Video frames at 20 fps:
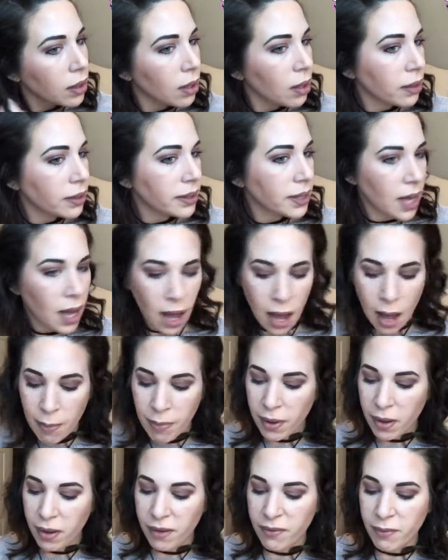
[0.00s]
on
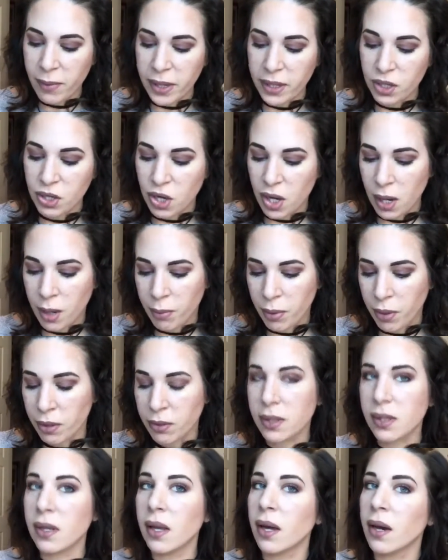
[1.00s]
top of my
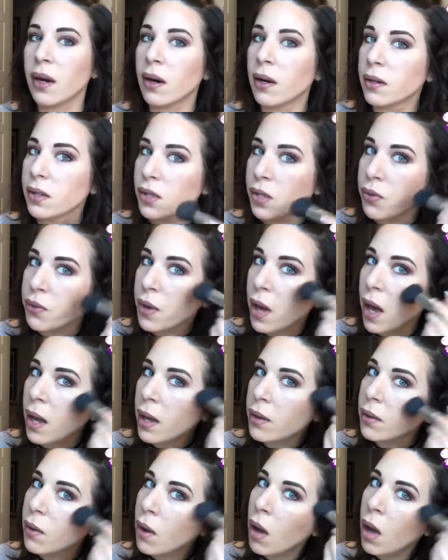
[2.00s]
cheekbones there. So
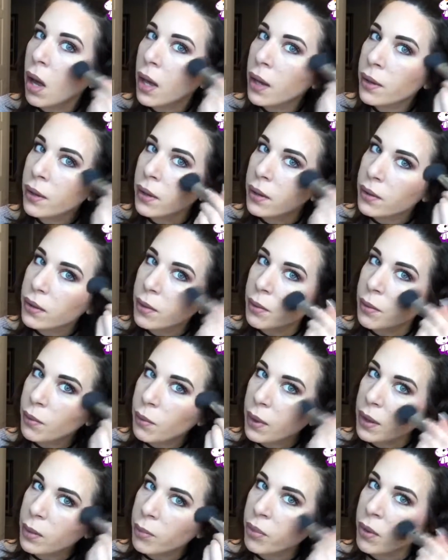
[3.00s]
not on
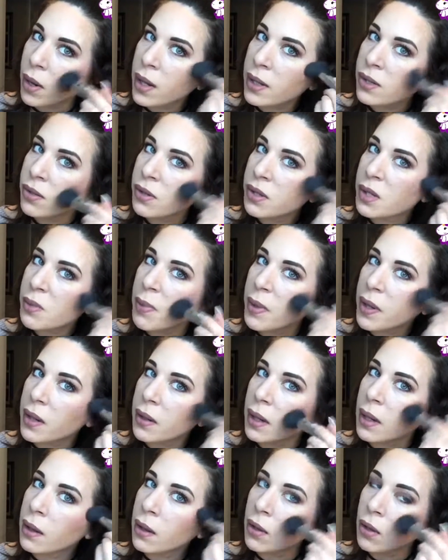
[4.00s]
where the bronzer is, but
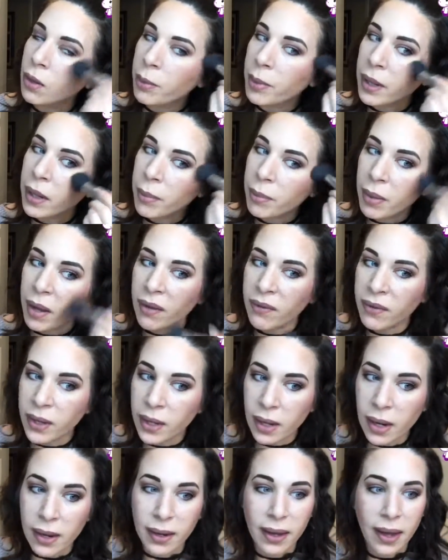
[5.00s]
a little bit above
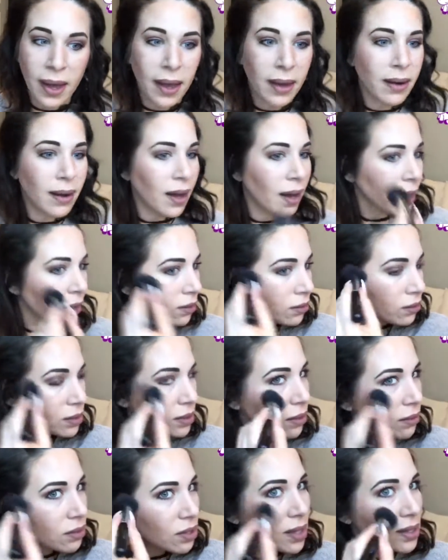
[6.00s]
it. And again, I use
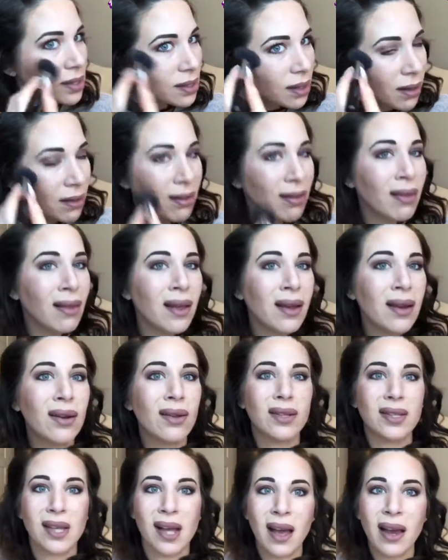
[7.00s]
just a
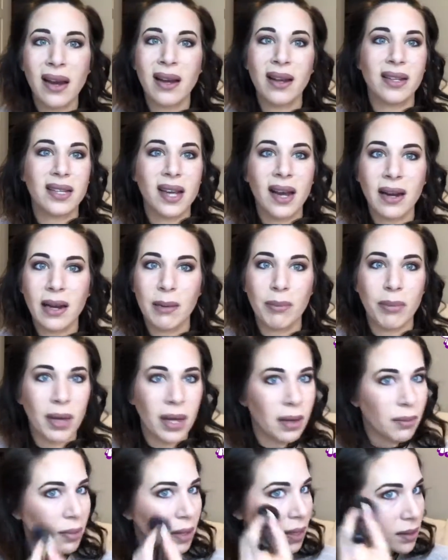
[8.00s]
little tiny
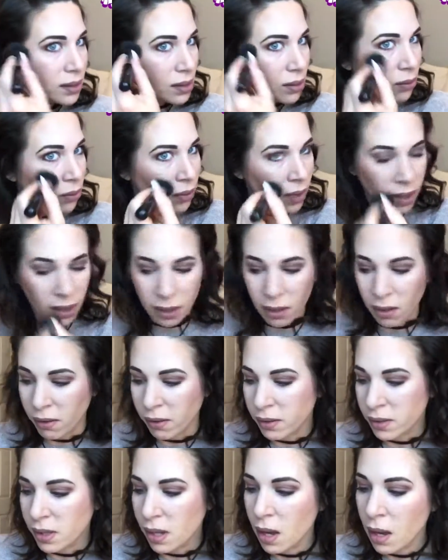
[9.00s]
bit because it really
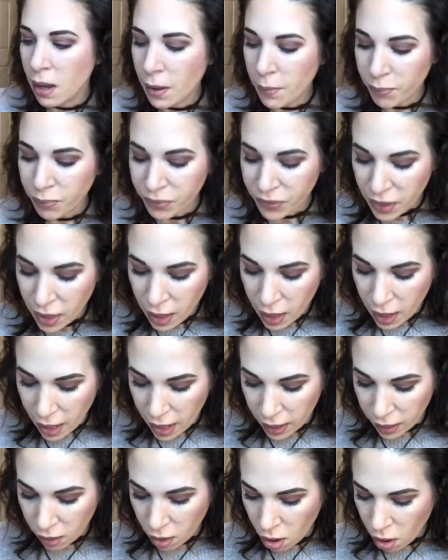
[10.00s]
goes
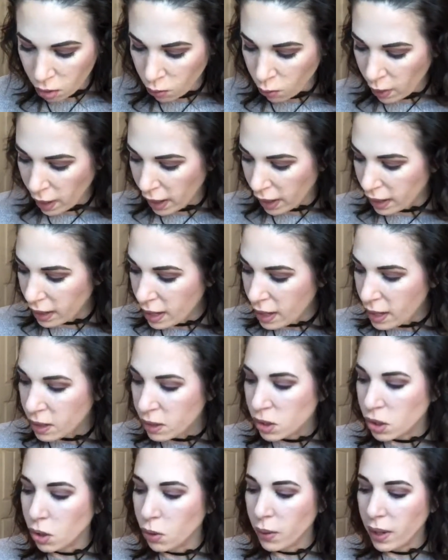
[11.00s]
a long way.
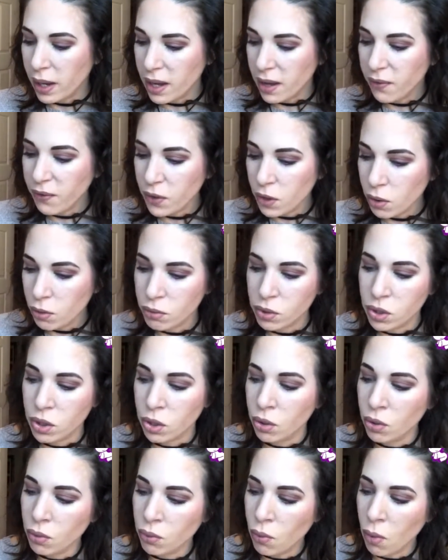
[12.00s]
So if you
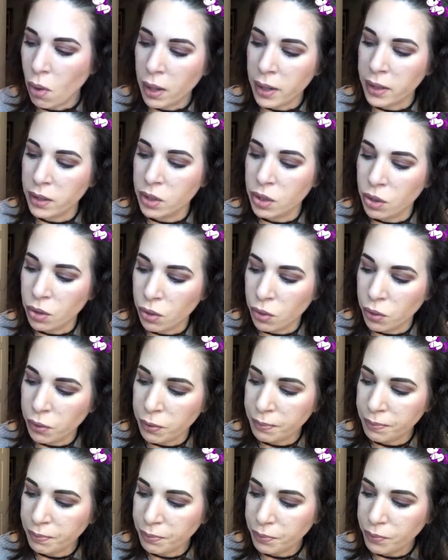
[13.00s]
do want to
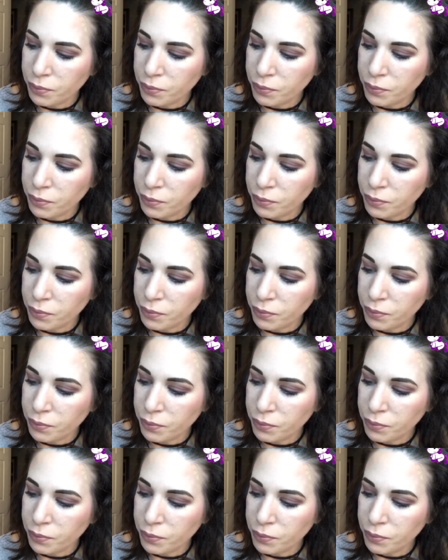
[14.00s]
do